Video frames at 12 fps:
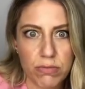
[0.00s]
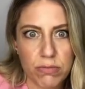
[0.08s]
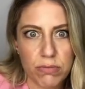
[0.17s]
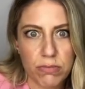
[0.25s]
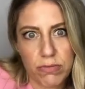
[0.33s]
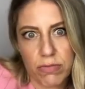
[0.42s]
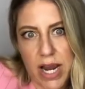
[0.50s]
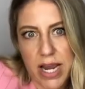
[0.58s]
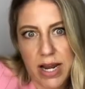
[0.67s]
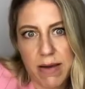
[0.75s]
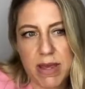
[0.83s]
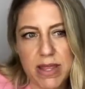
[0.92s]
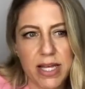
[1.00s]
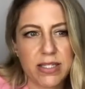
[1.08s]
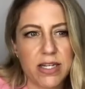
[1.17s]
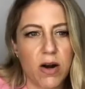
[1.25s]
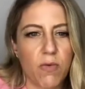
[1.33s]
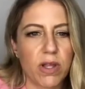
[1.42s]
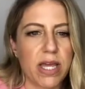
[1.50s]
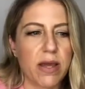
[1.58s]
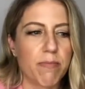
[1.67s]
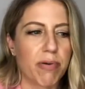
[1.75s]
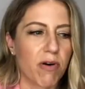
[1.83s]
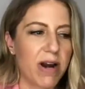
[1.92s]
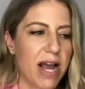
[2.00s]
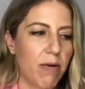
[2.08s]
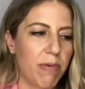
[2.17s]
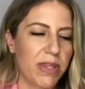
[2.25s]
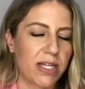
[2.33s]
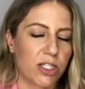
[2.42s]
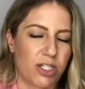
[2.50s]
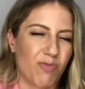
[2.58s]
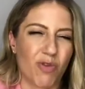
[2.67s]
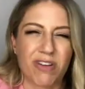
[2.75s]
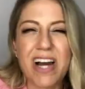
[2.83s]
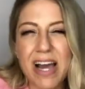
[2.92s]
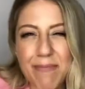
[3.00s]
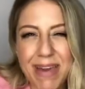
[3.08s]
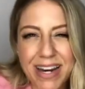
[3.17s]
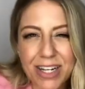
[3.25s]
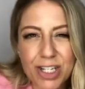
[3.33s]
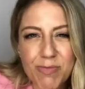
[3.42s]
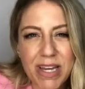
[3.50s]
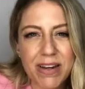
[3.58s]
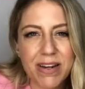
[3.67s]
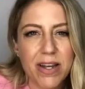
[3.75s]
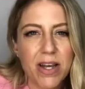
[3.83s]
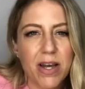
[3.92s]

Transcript: right? I mean, that's not really burnout, but that's just more time management.